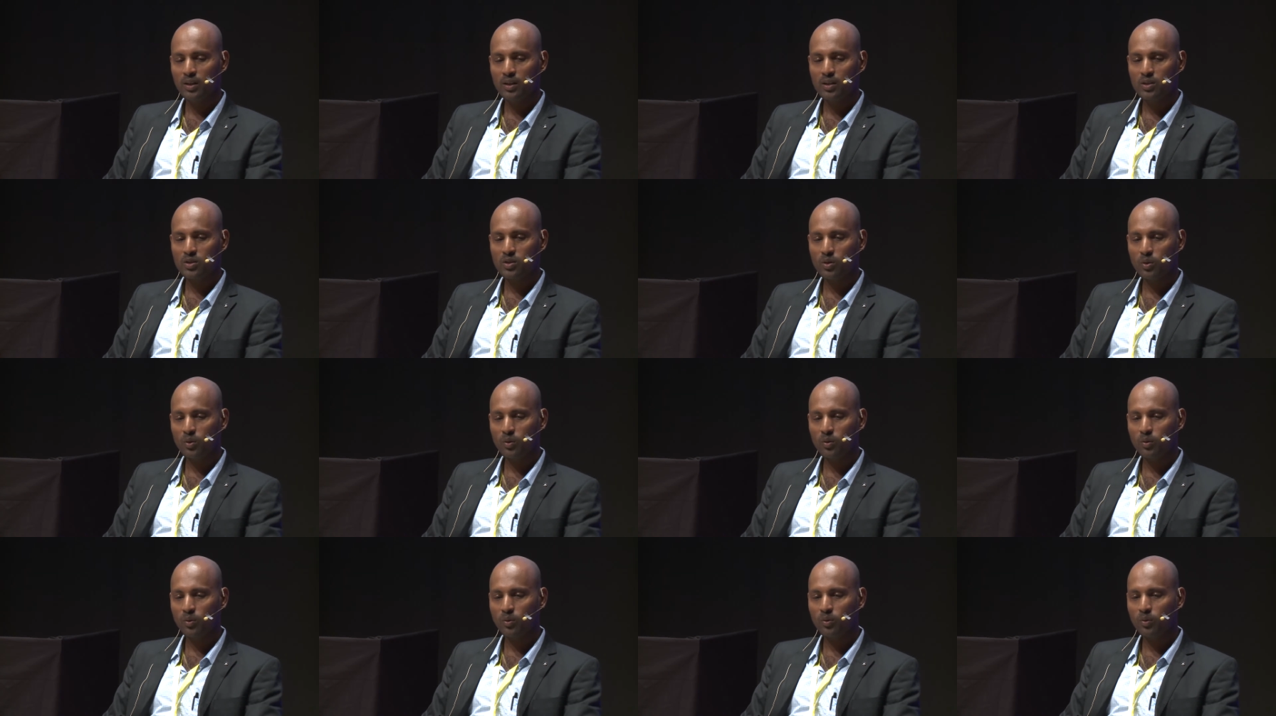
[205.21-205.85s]

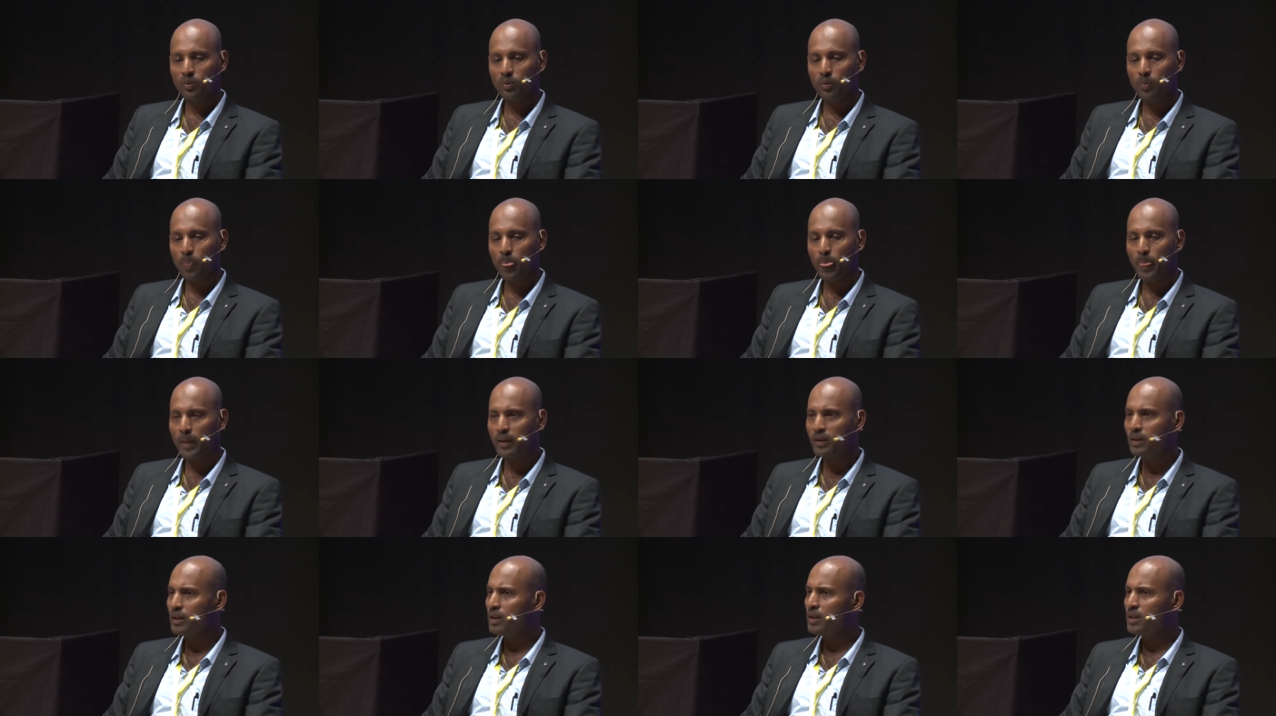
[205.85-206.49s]
So
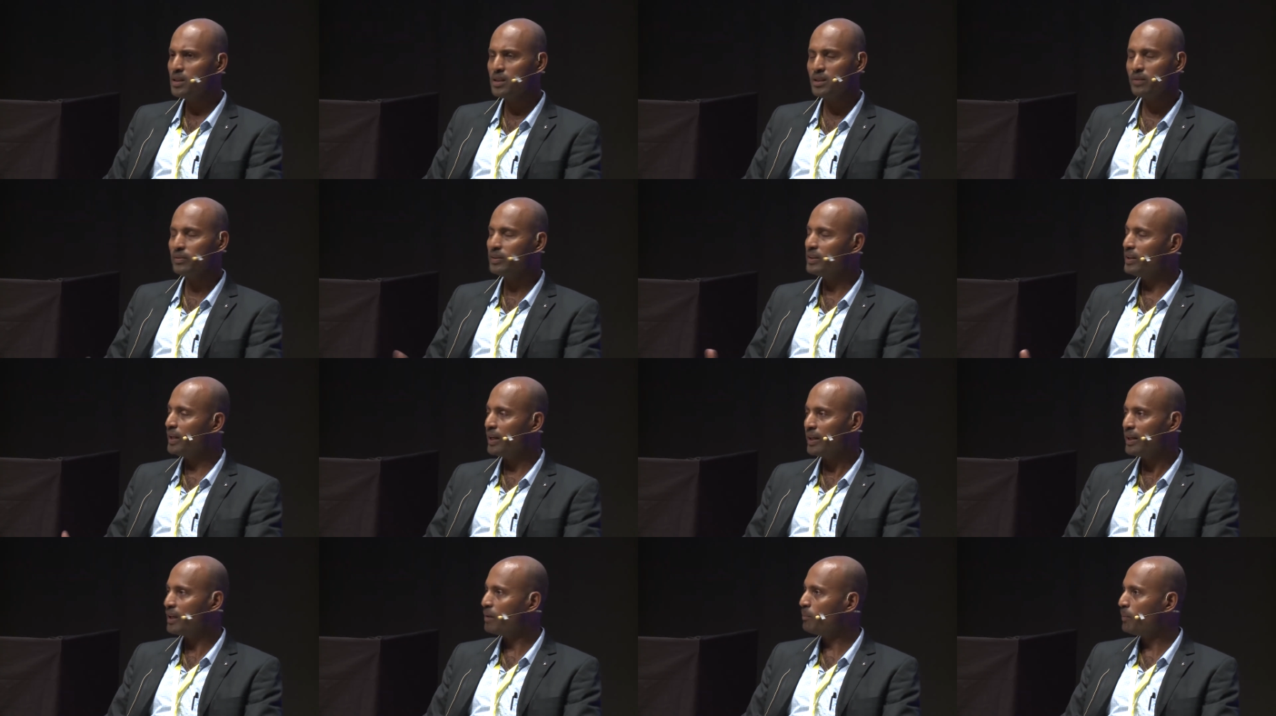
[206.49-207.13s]
the thing is, even
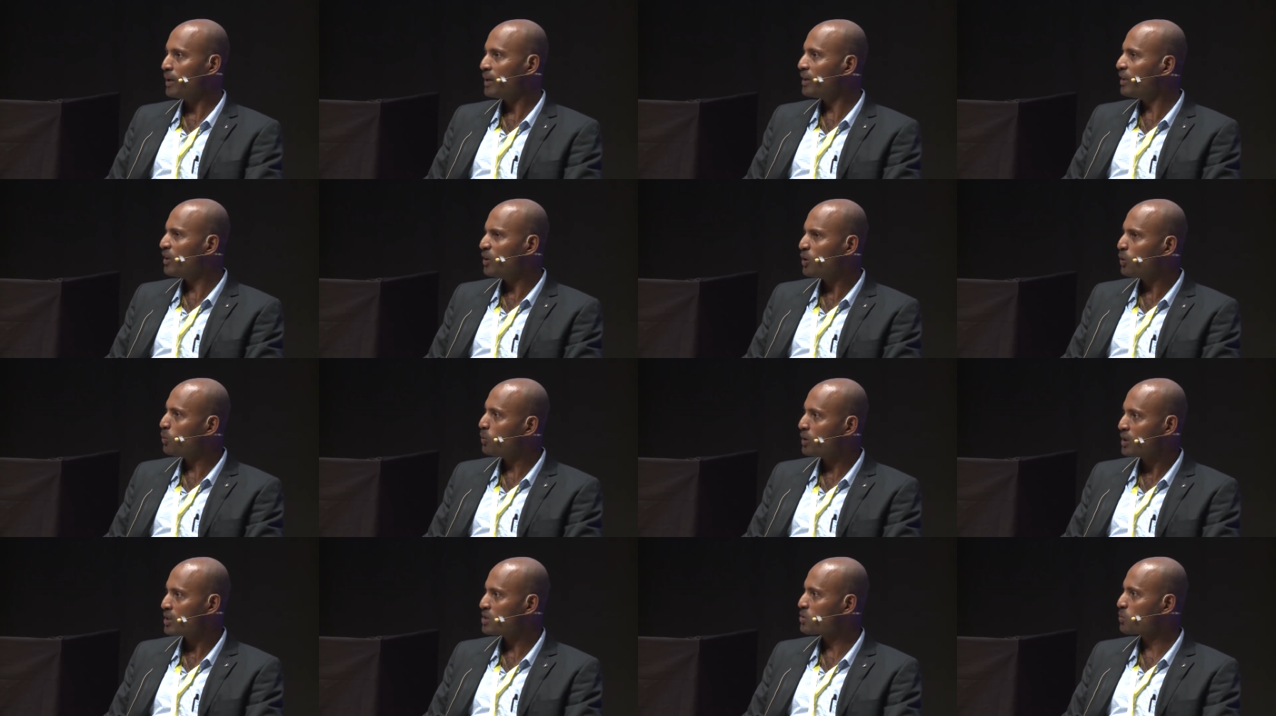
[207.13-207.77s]
that time, I didn't know
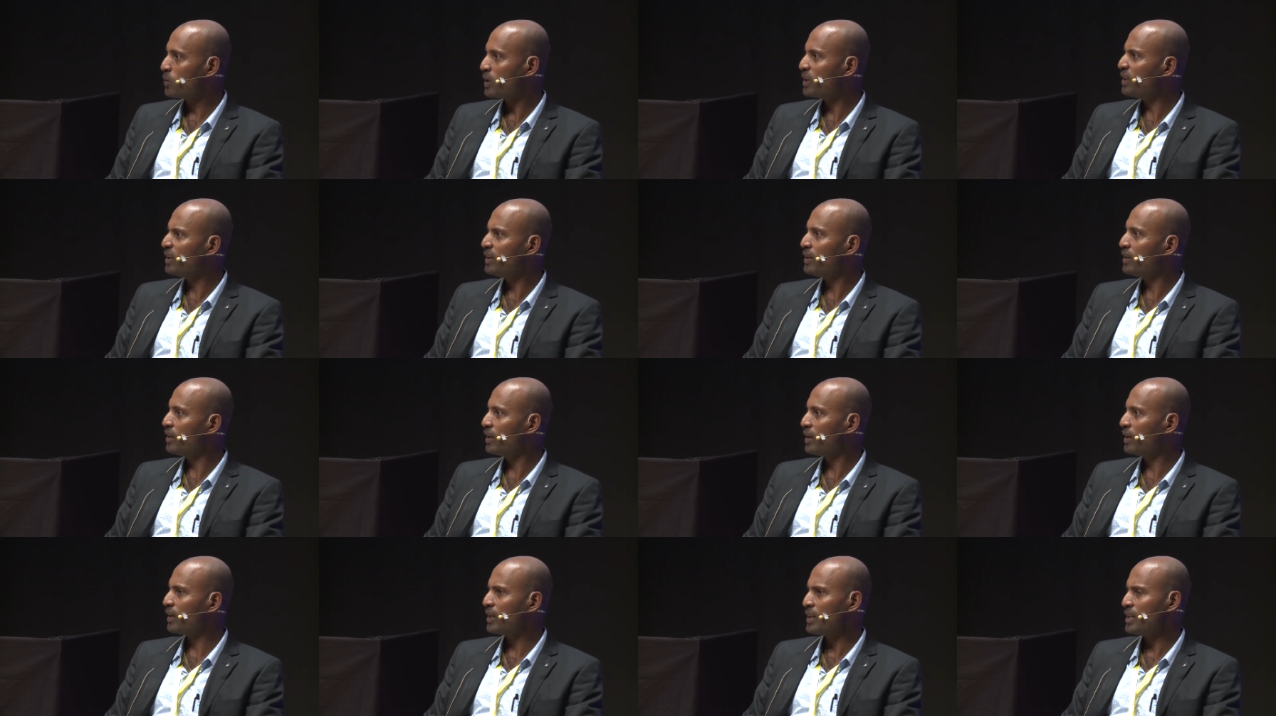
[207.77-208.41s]
what is volunteering.